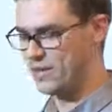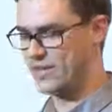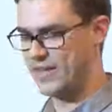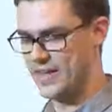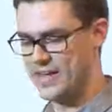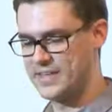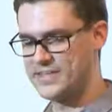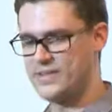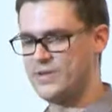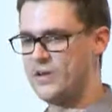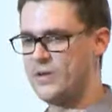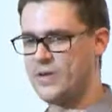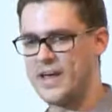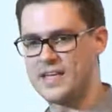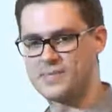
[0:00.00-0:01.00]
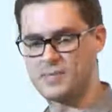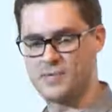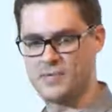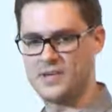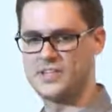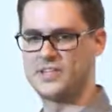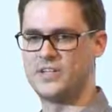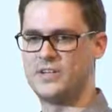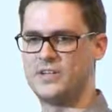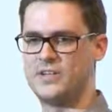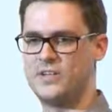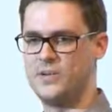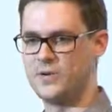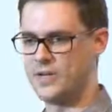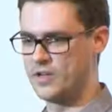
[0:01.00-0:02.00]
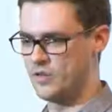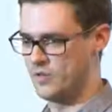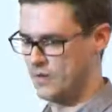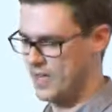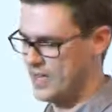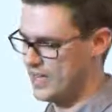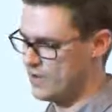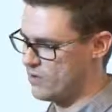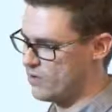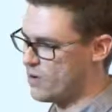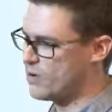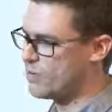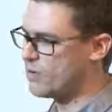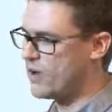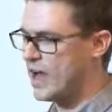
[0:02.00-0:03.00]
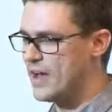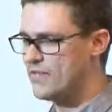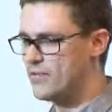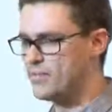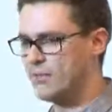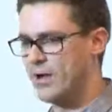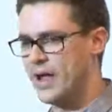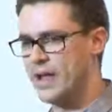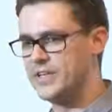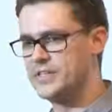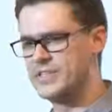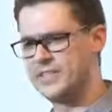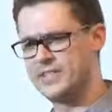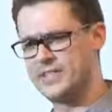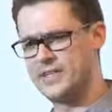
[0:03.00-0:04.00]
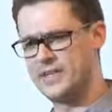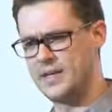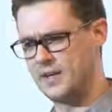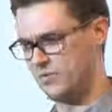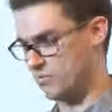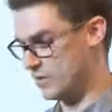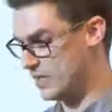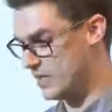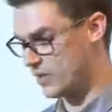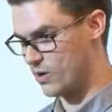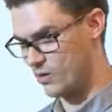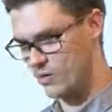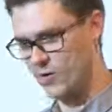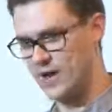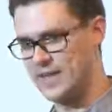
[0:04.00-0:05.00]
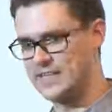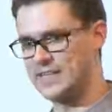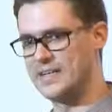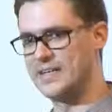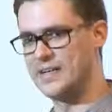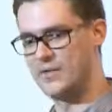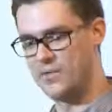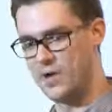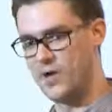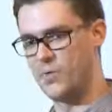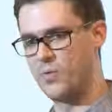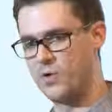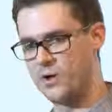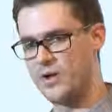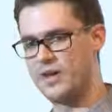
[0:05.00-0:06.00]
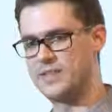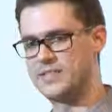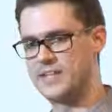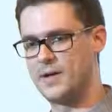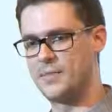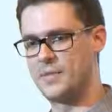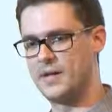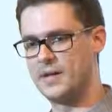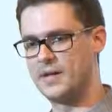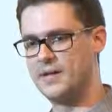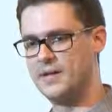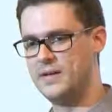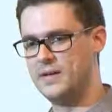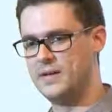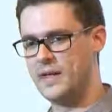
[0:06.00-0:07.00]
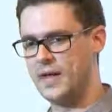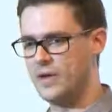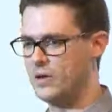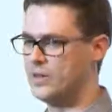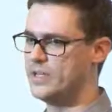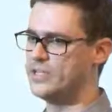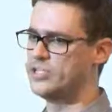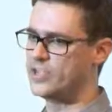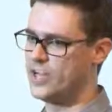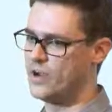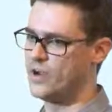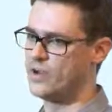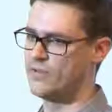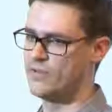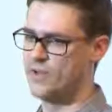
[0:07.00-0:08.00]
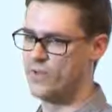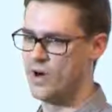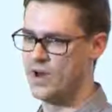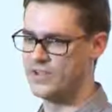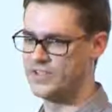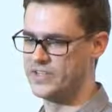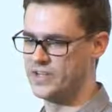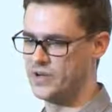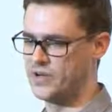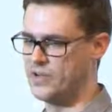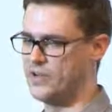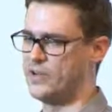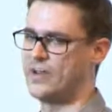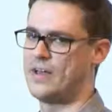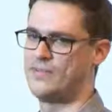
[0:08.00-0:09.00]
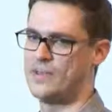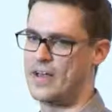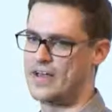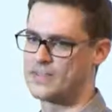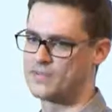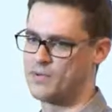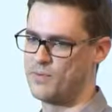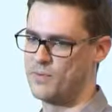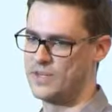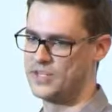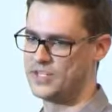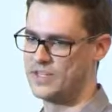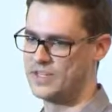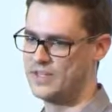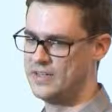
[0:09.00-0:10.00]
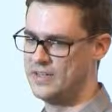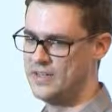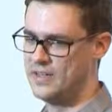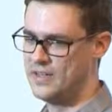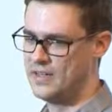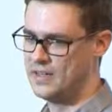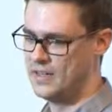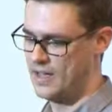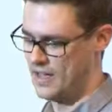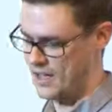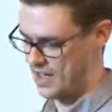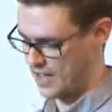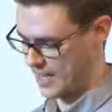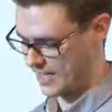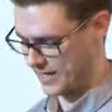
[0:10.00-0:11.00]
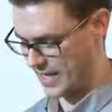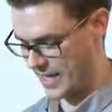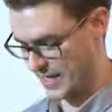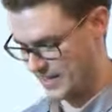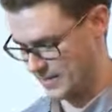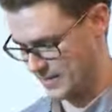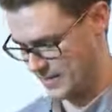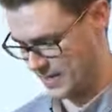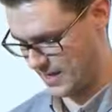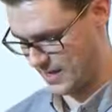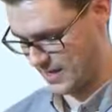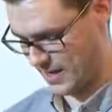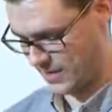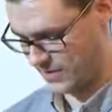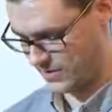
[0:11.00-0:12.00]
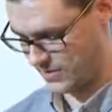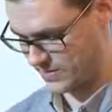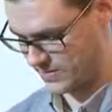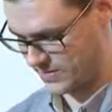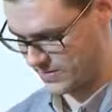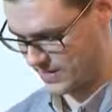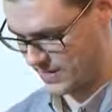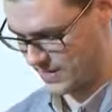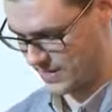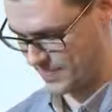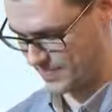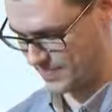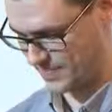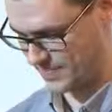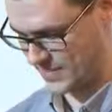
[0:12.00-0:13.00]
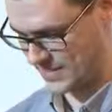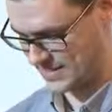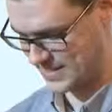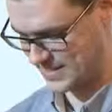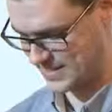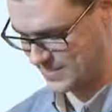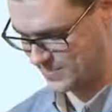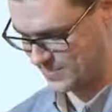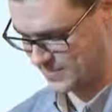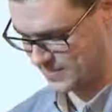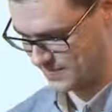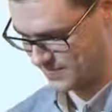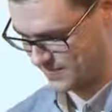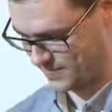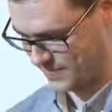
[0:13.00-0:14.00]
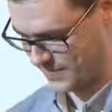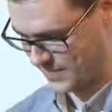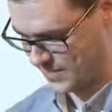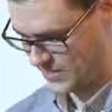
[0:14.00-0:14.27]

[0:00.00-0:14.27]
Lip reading: Now with Git, you don't ask permission. You can create your own private branch and see, and really go crazy and work on something, and only share it if you want to, and you don't have to ask permission, unlike other systems.